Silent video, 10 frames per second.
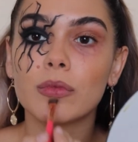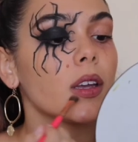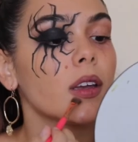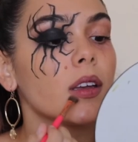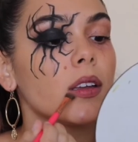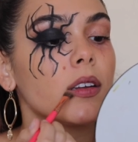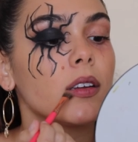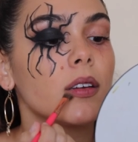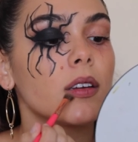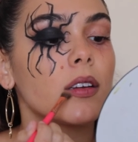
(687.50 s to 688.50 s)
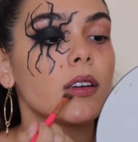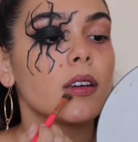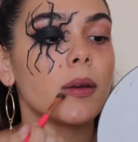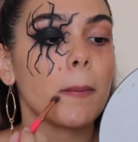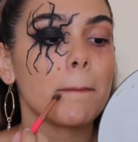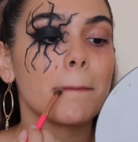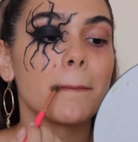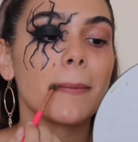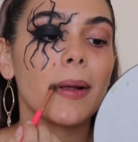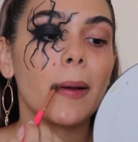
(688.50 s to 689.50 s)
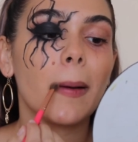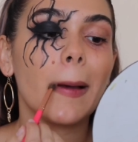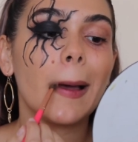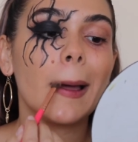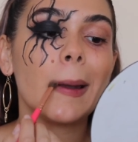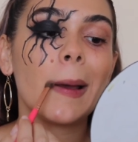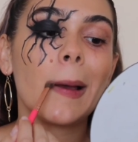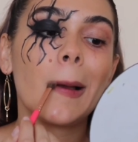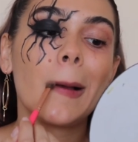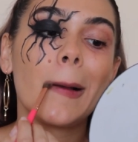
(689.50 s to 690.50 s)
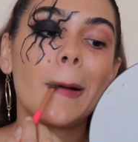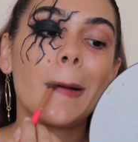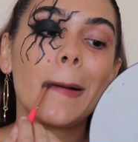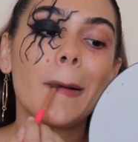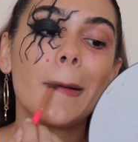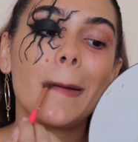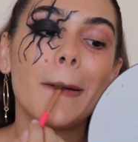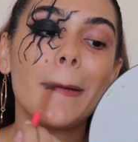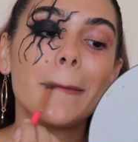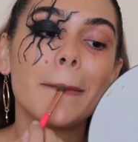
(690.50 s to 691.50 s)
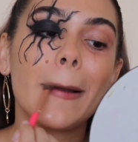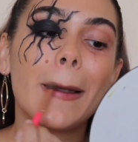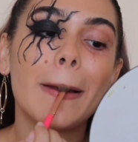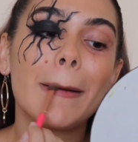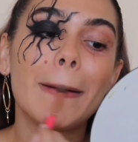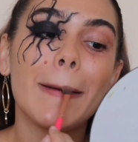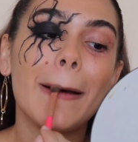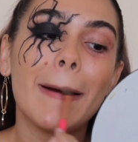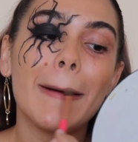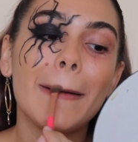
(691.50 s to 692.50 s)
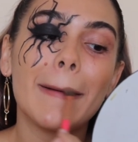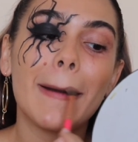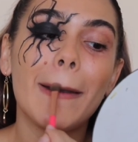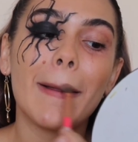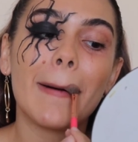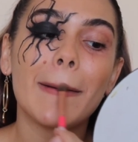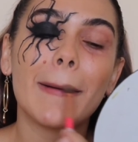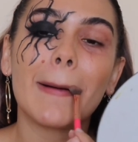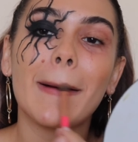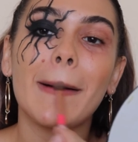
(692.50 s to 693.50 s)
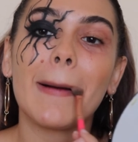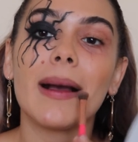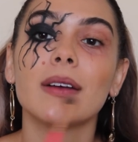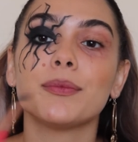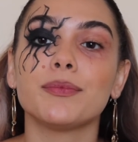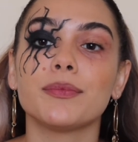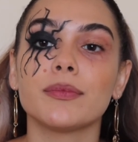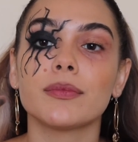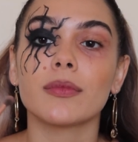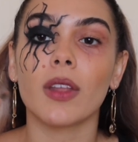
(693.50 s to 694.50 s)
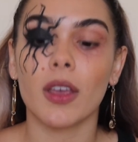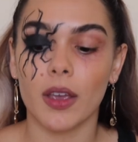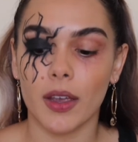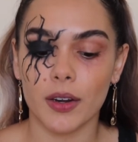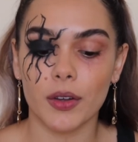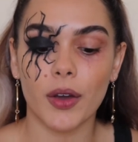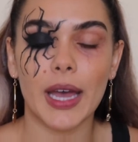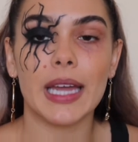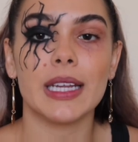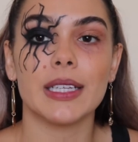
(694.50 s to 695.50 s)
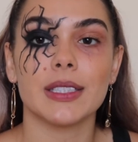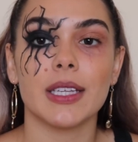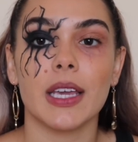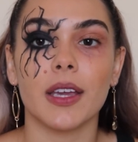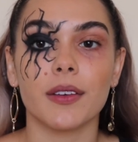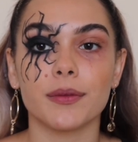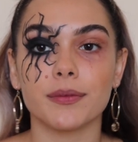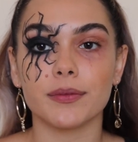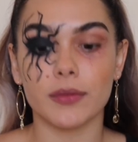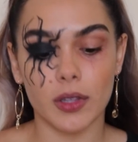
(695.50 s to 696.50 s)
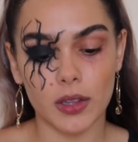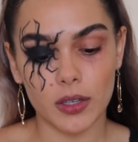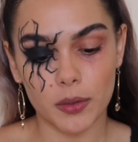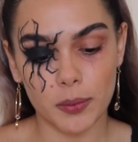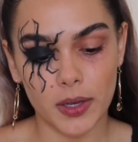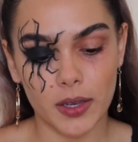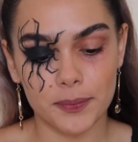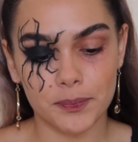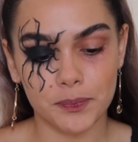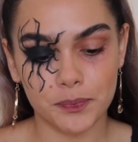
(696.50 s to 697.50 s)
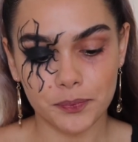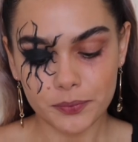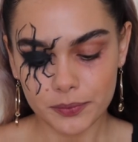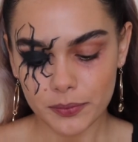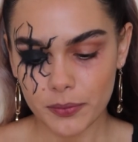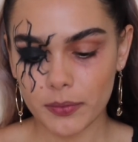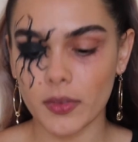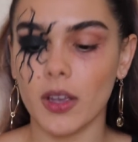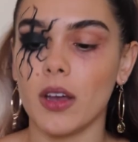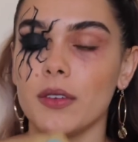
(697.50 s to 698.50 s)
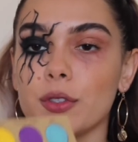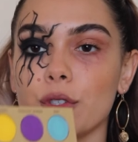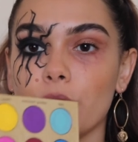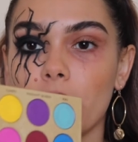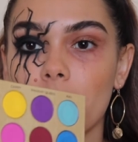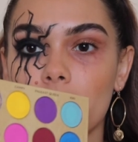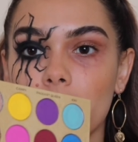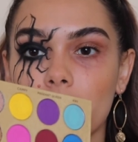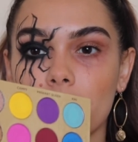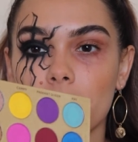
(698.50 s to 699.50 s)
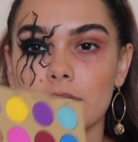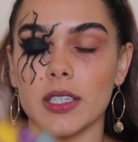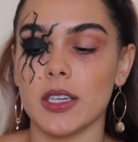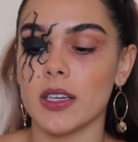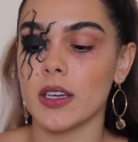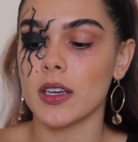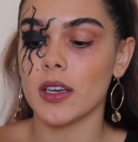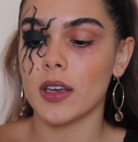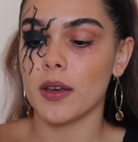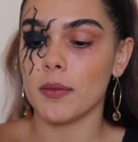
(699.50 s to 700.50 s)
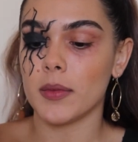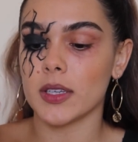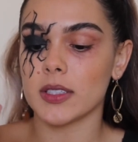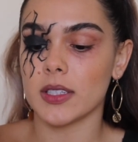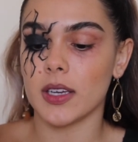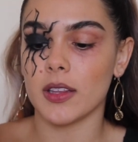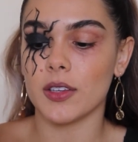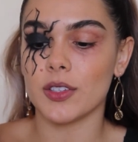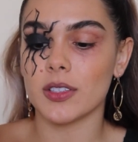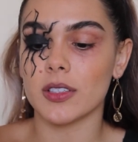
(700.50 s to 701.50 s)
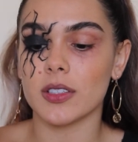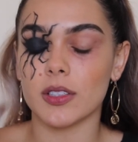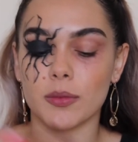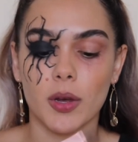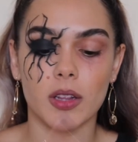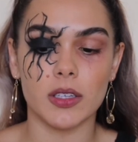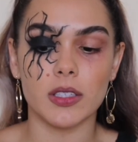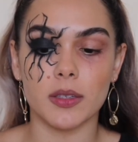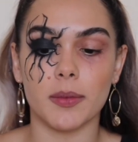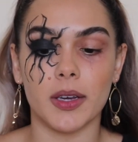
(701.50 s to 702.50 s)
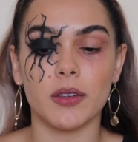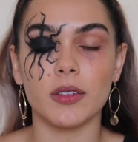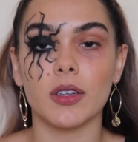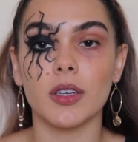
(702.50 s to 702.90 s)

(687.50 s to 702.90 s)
And I'm gonna go ahead and blend that along. I'm gonna go ahead and take a little bit of Trade and Hunty mixed together, just the smallest amount.